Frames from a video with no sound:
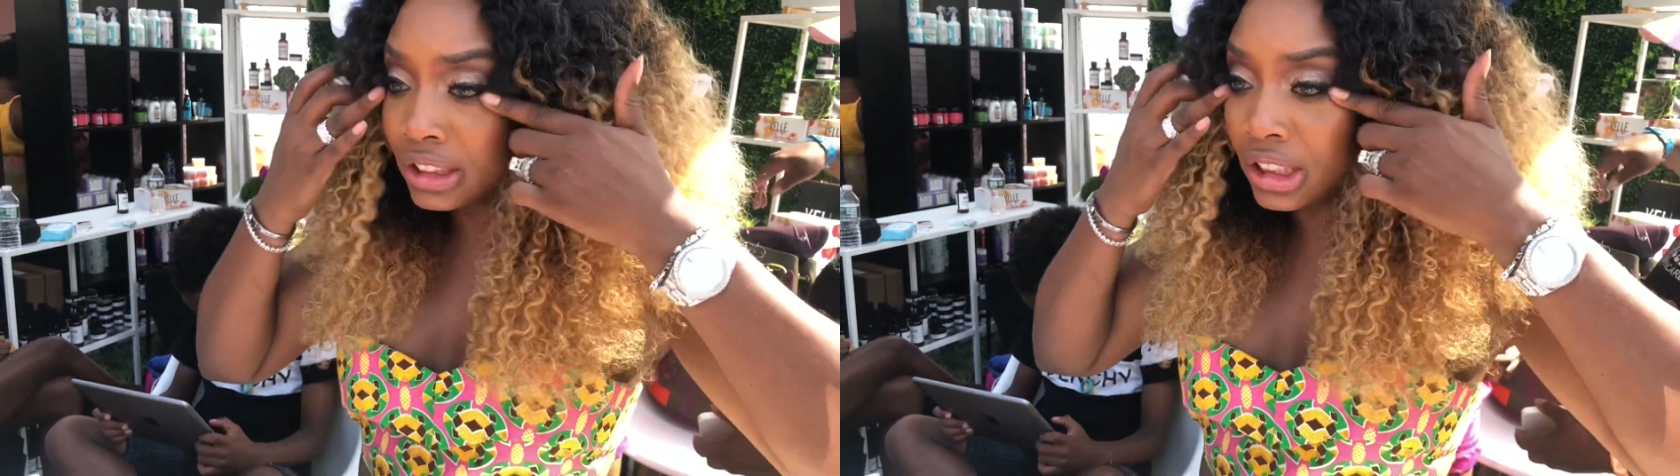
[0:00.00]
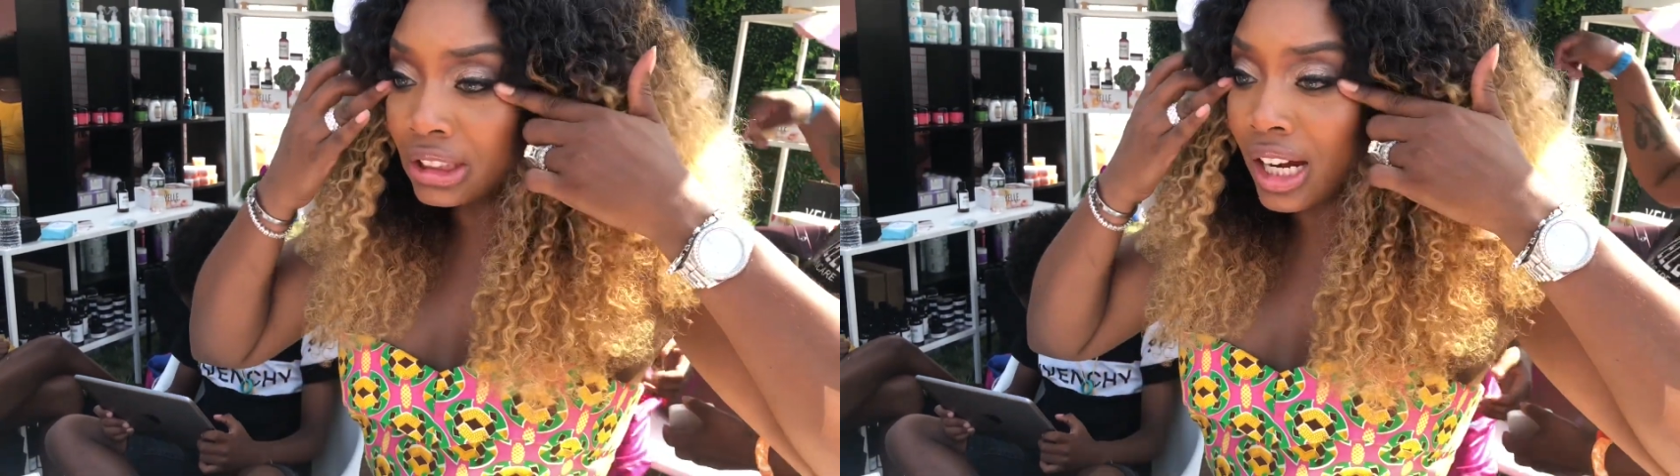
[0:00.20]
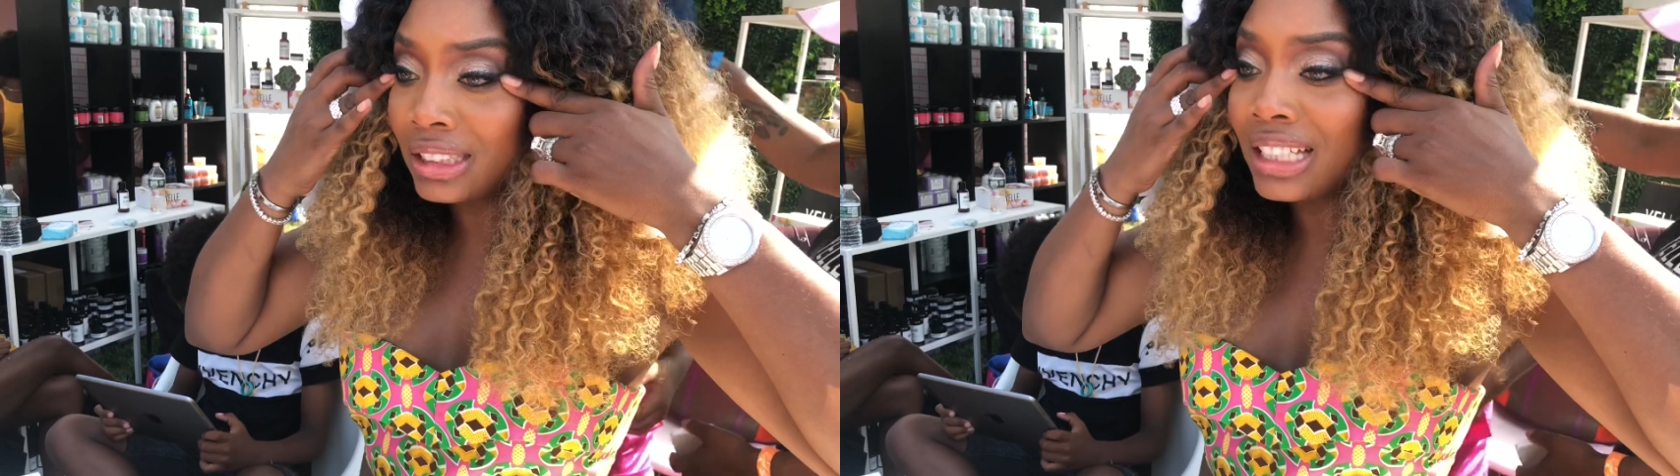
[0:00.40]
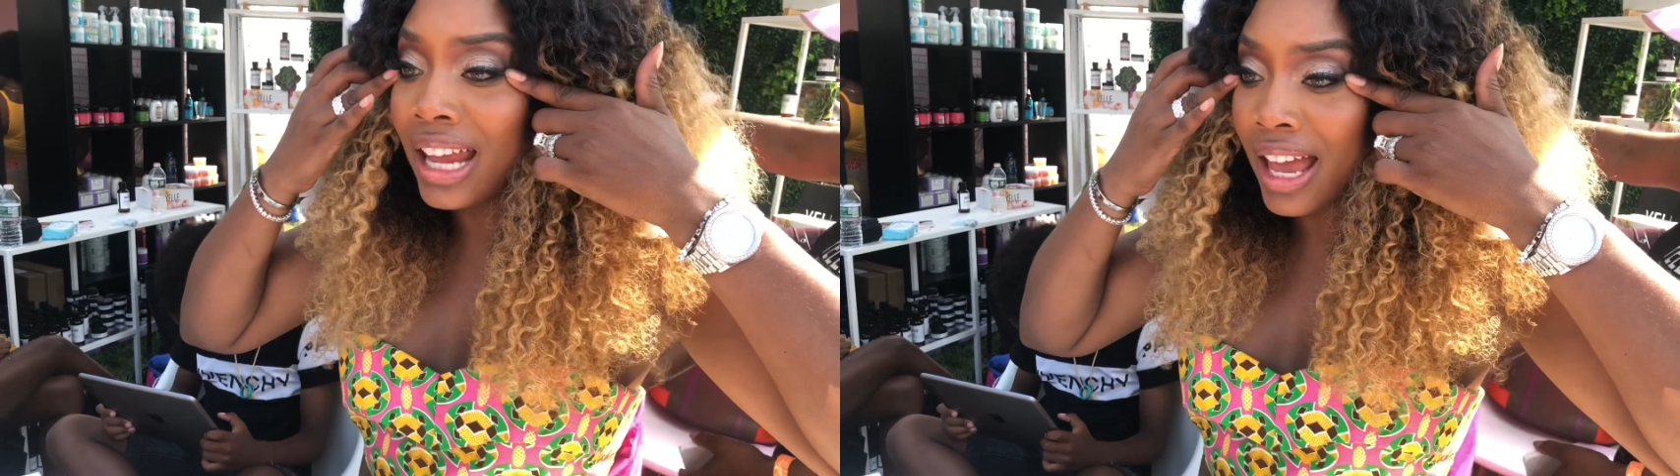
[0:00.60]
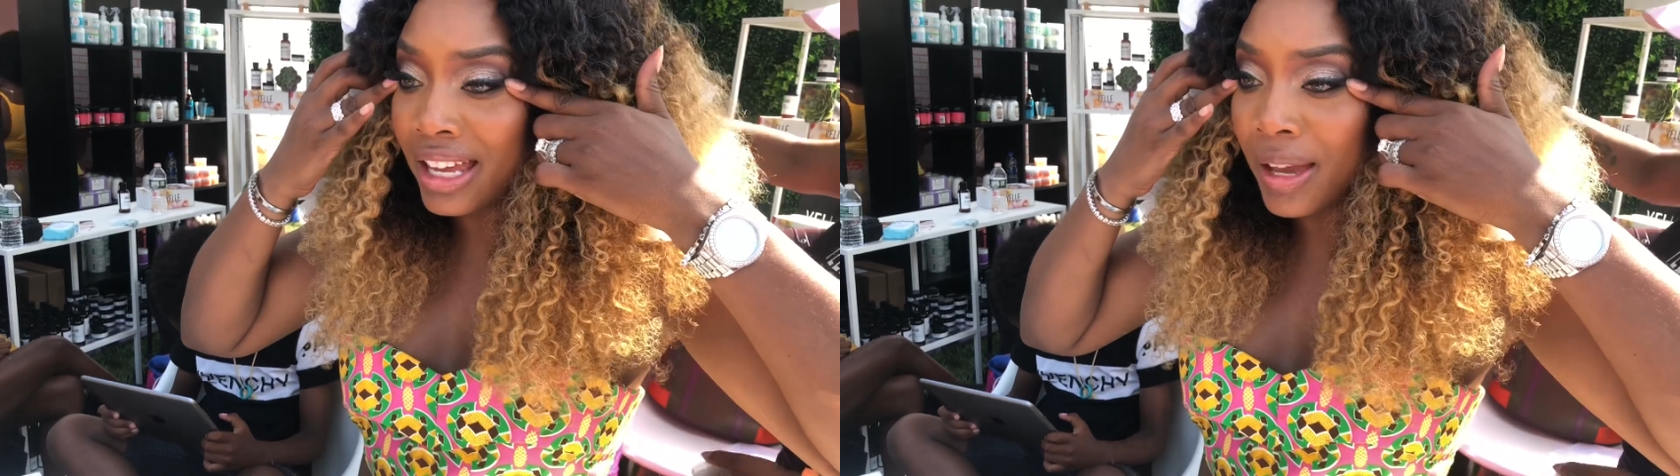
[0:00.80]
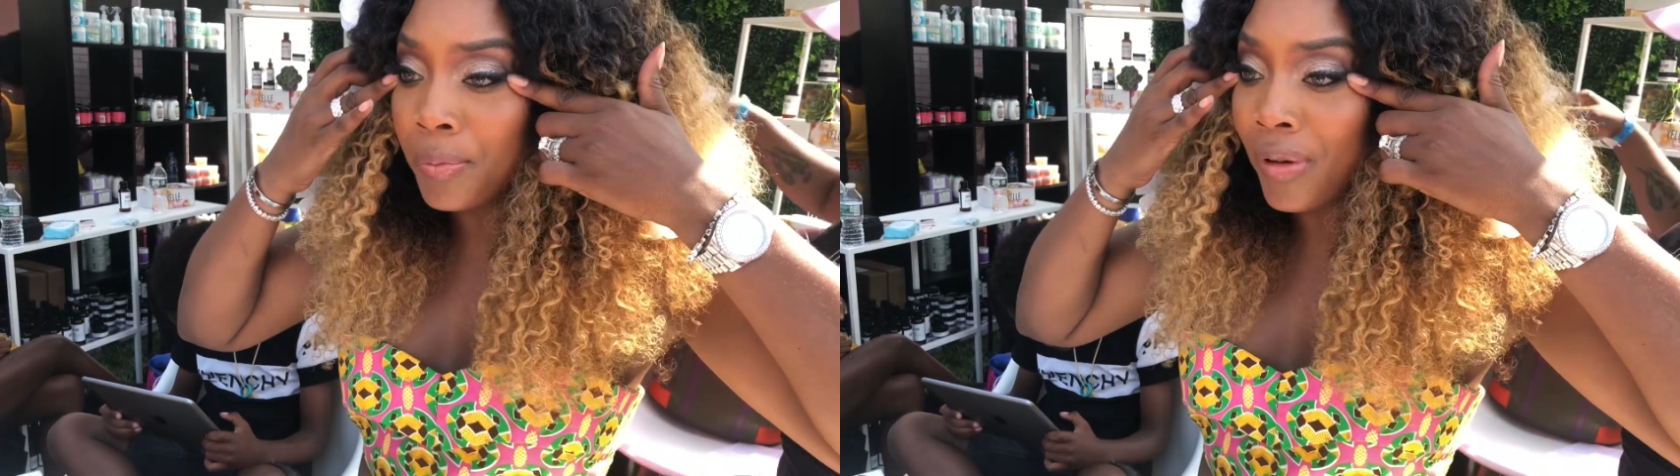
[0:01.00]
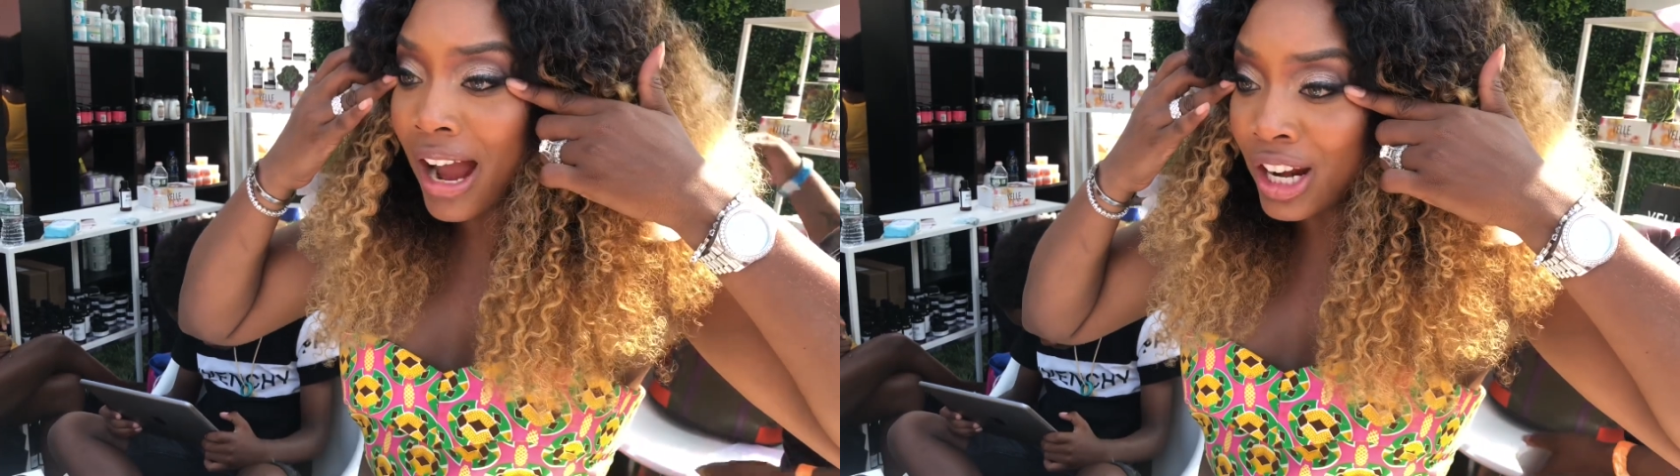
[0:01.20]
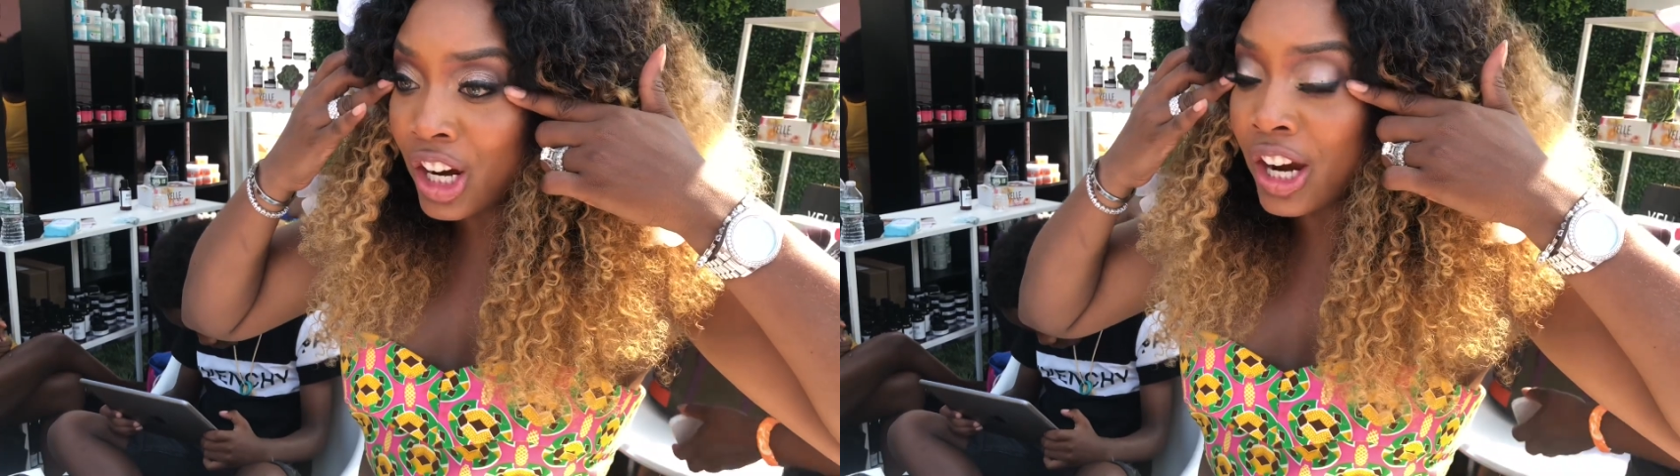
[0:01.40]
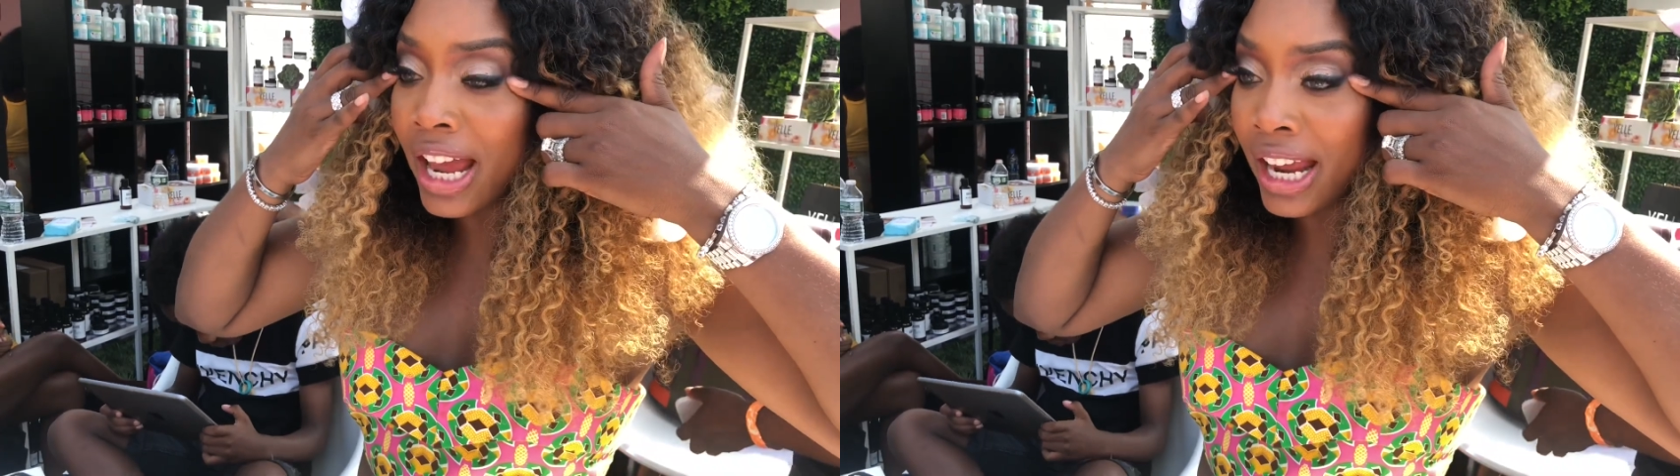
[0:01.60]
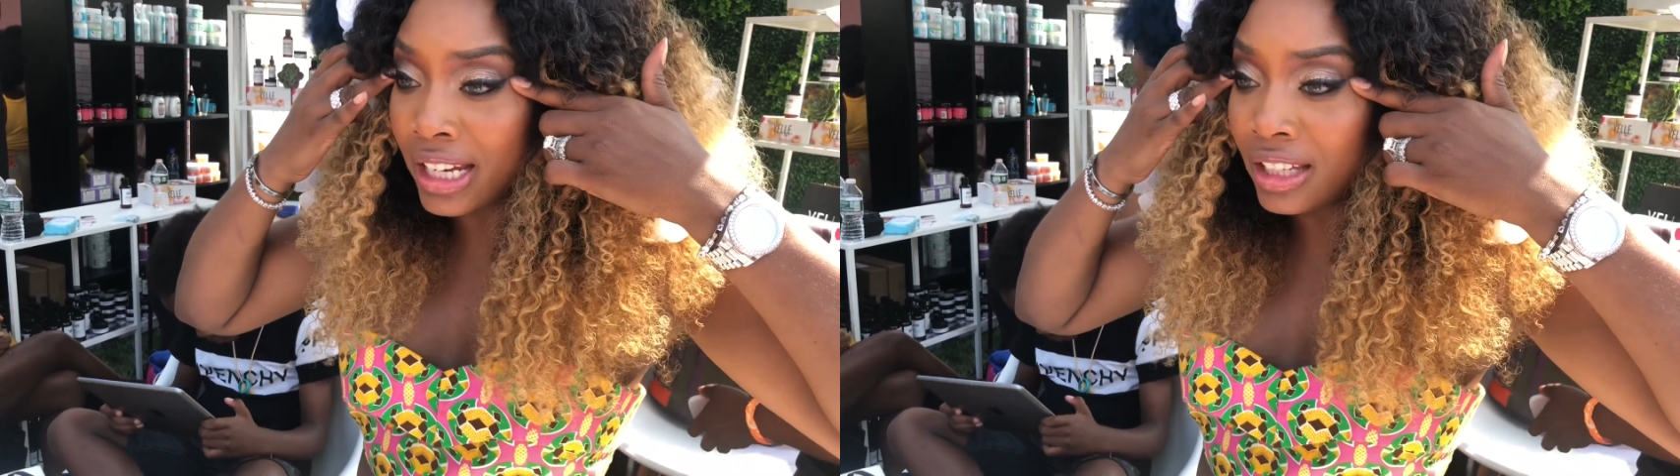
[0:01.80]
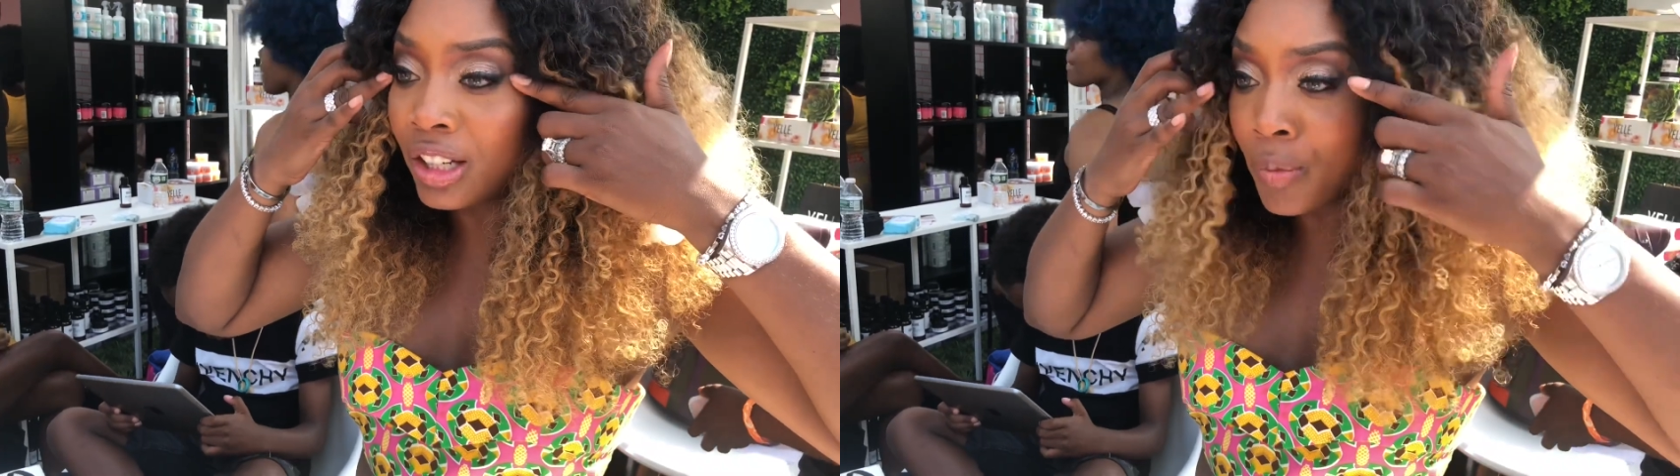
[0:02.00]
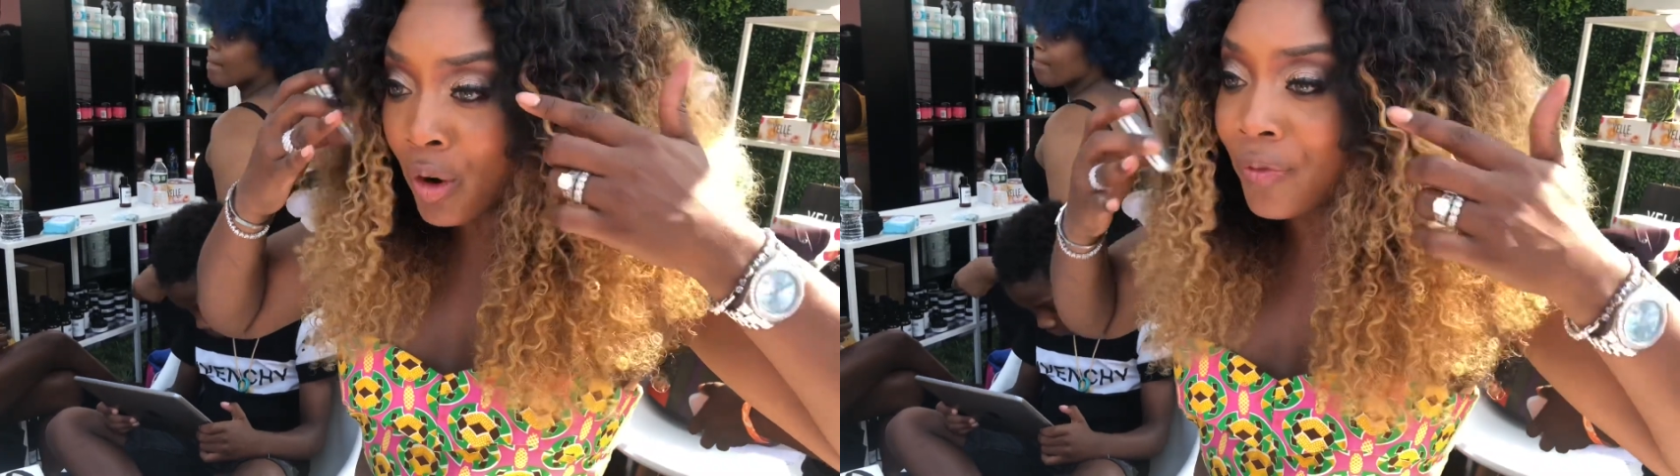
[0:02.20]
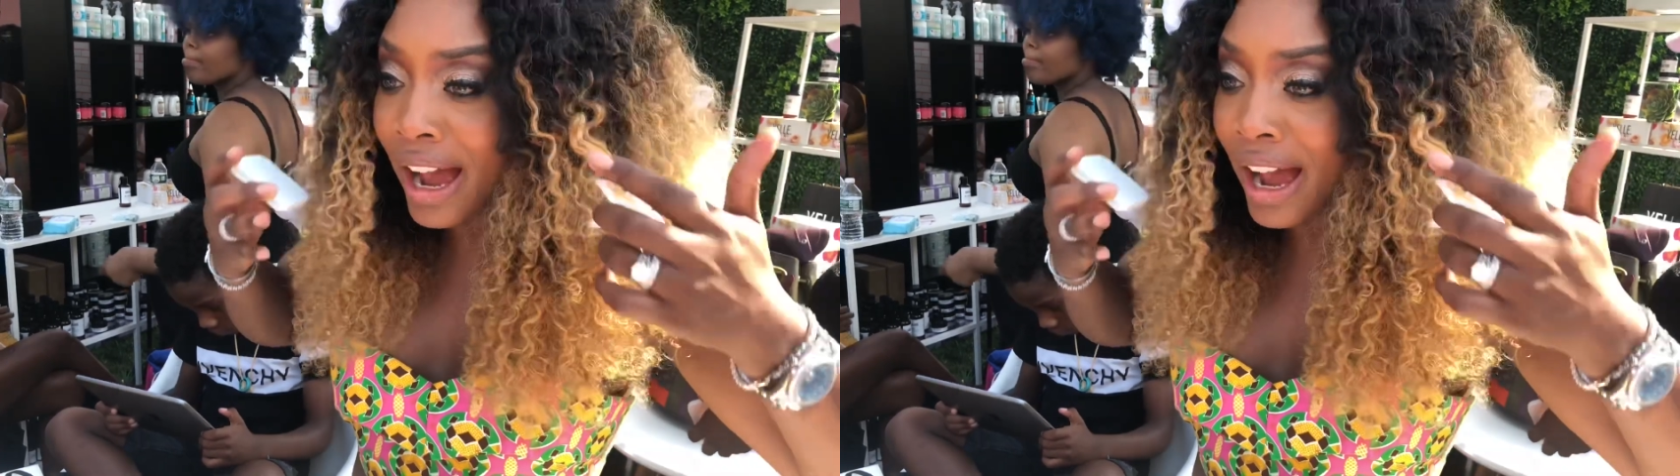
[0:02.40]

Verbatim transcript: just start, yeah, get brighter and look more